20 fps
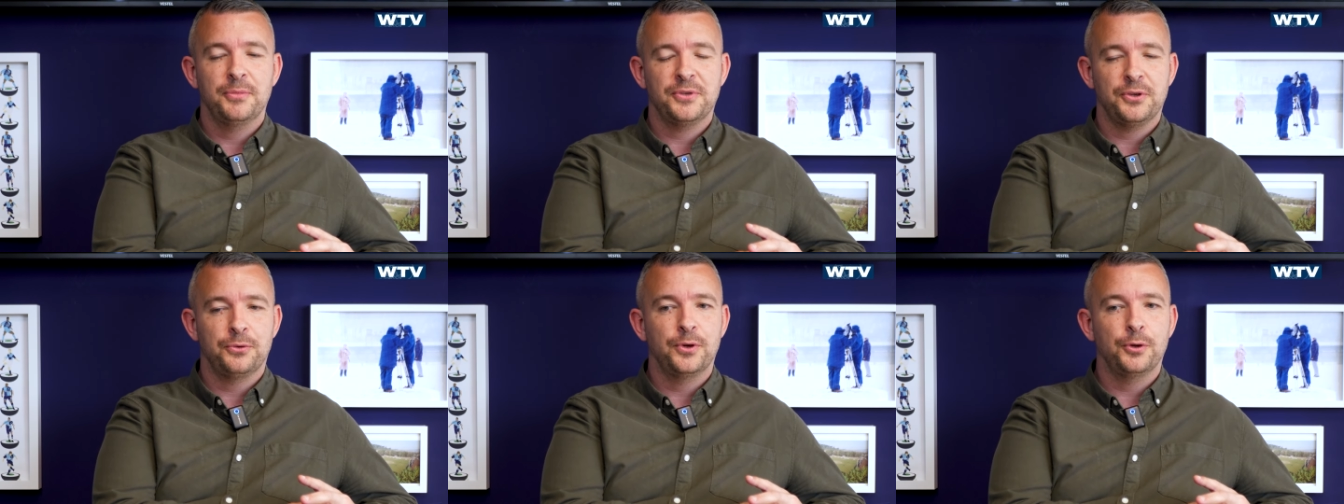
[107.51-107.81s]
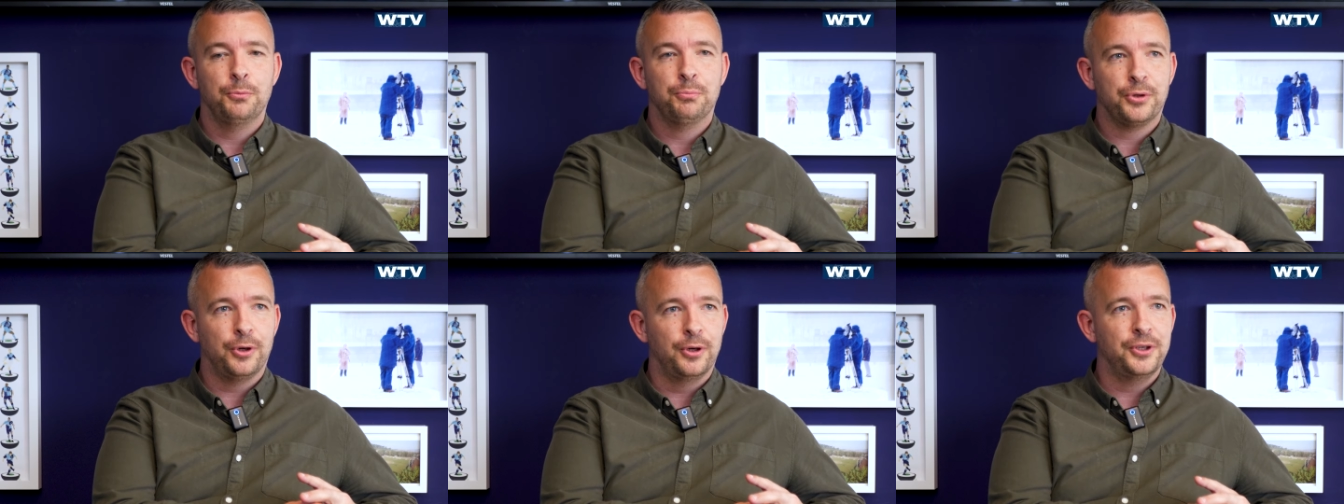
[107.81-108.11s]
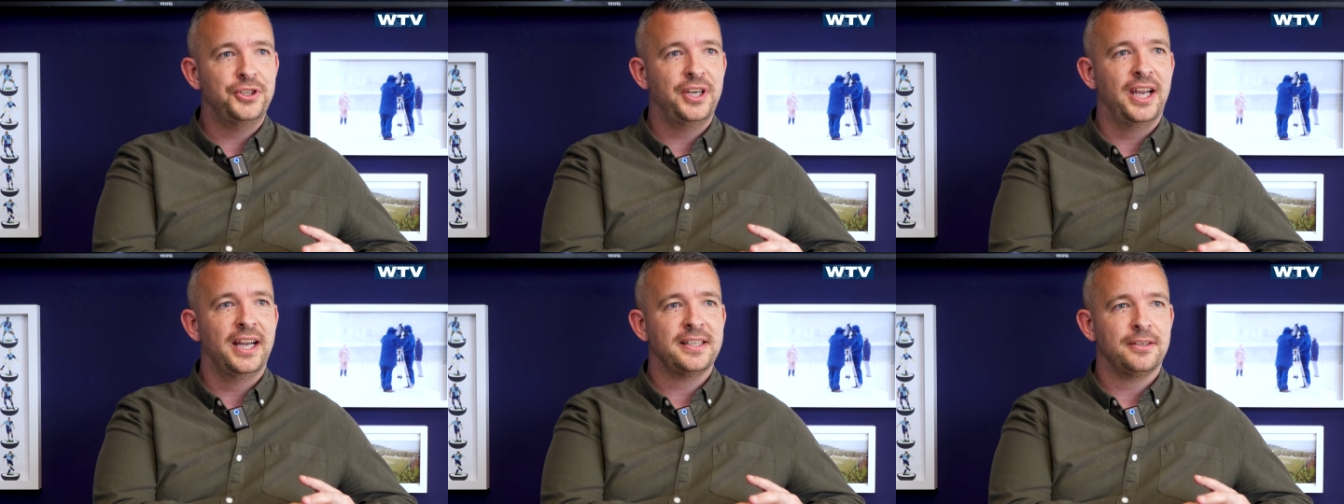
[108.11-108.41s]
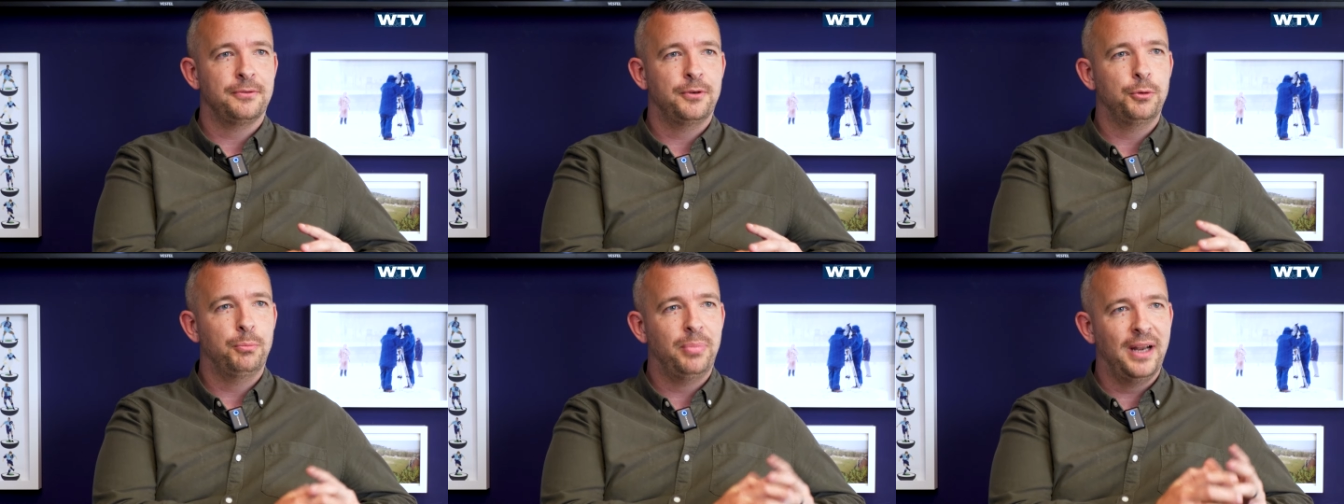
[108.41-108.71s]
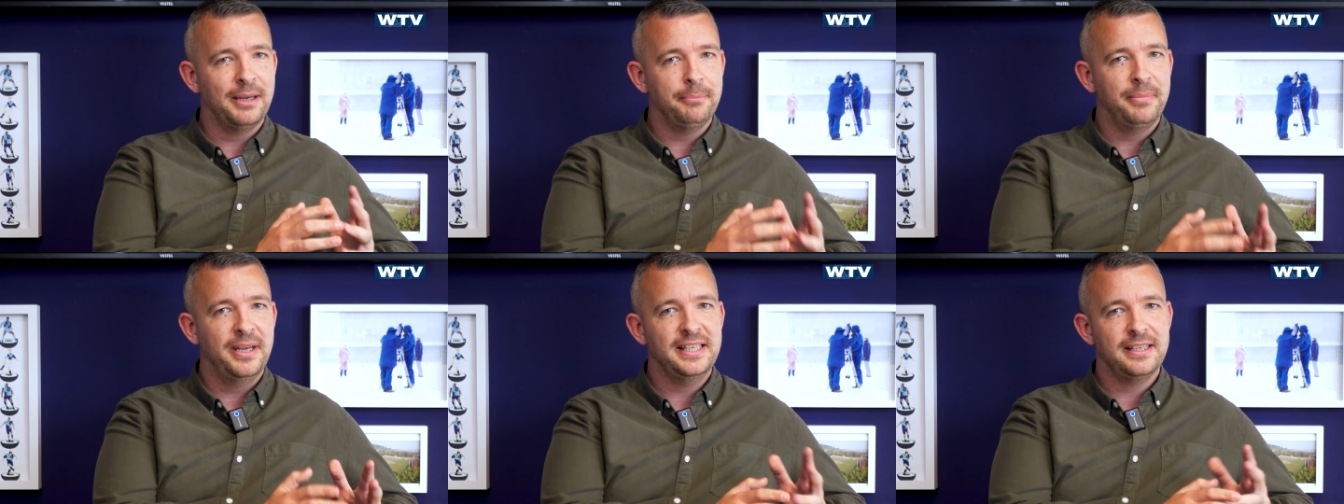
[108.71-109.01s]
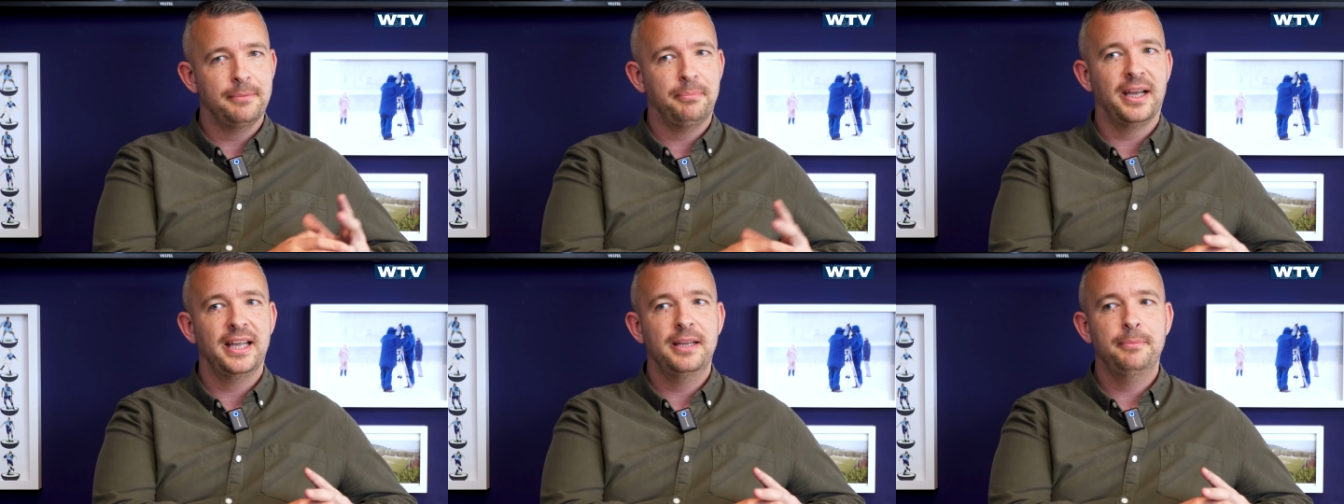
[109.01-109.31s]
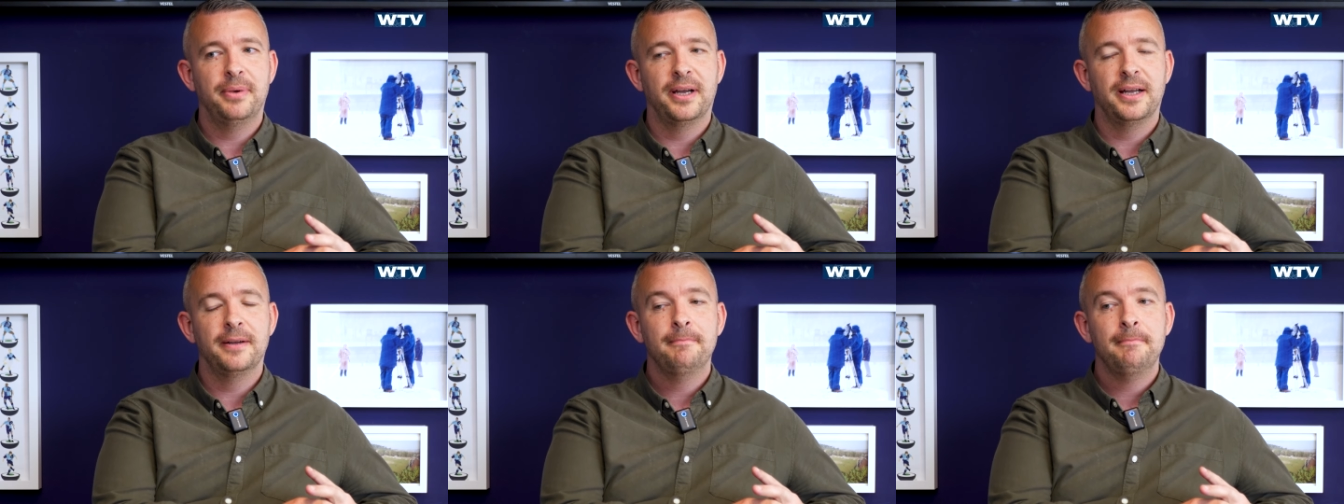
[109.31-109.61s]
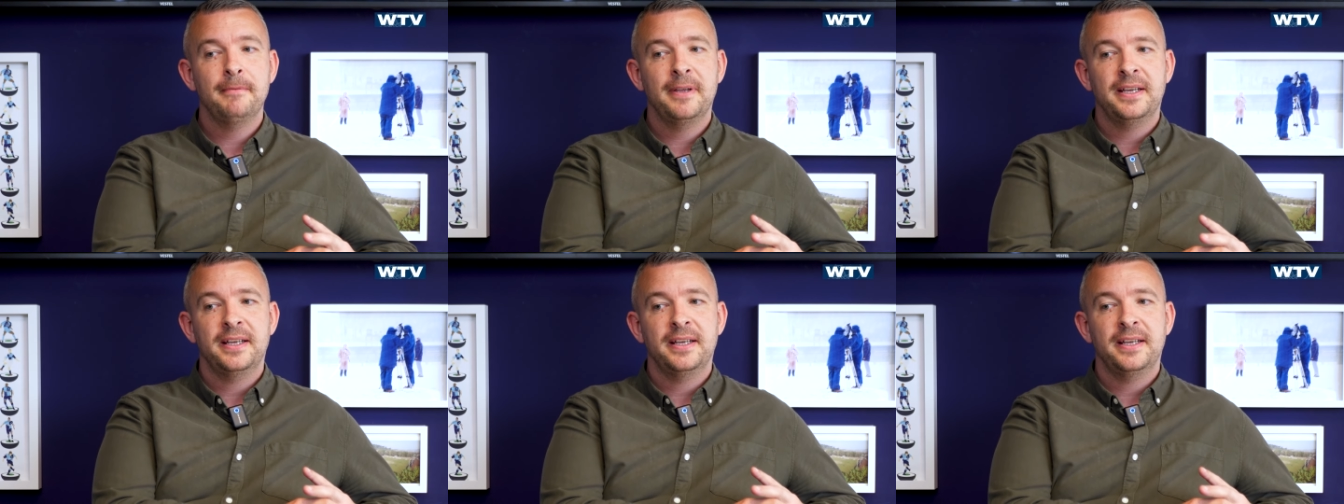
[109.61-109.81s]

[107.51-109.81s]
It was a real project, a real blank piece of paper.